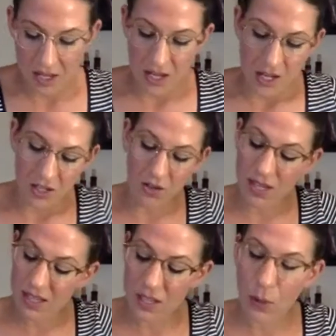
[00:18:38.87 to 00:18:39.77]
So this
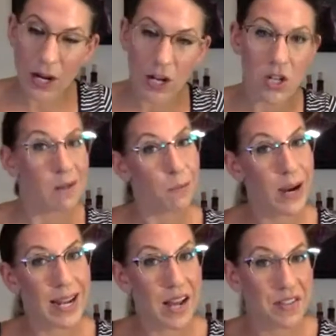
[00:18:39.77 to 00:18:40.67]
is where you can break
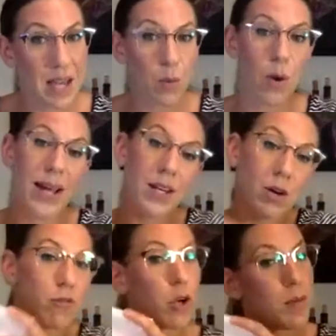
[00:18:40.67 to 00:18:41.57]
out that wine
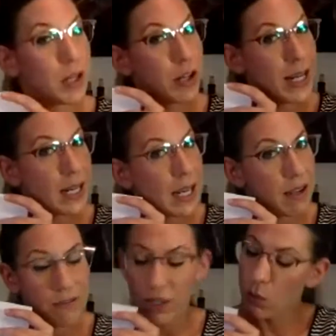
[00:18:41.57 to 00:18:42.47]
aroma grid
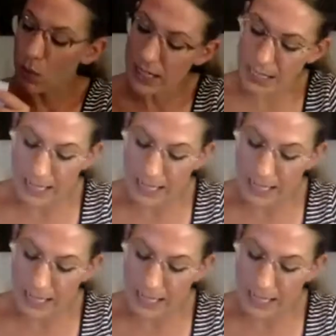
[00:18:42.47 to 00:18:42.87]
if you want.